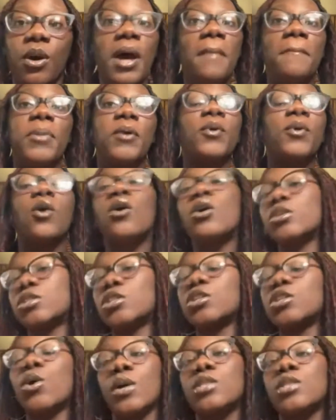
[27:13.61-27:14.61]
but we're
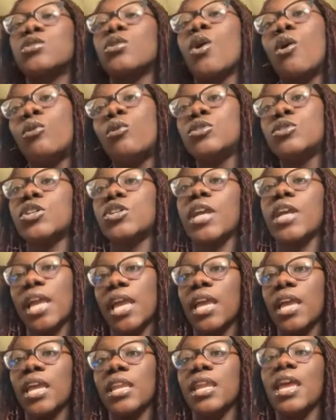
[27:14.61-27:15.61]
also going to hold your
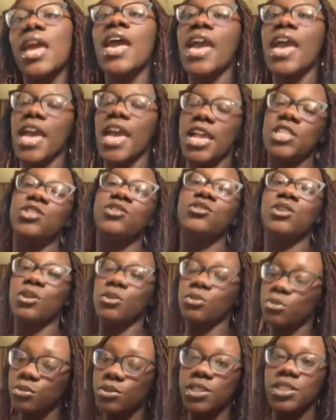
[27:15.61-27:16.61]
hand as you go
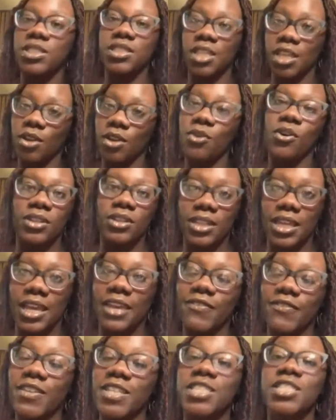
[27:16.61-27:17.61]
through this thing called
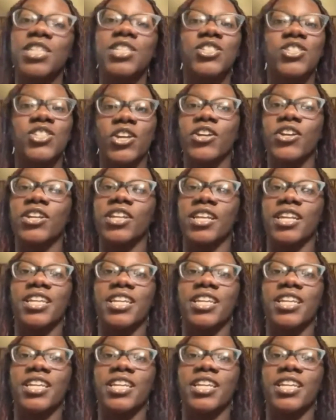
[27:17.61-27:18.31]
life. It's a journey.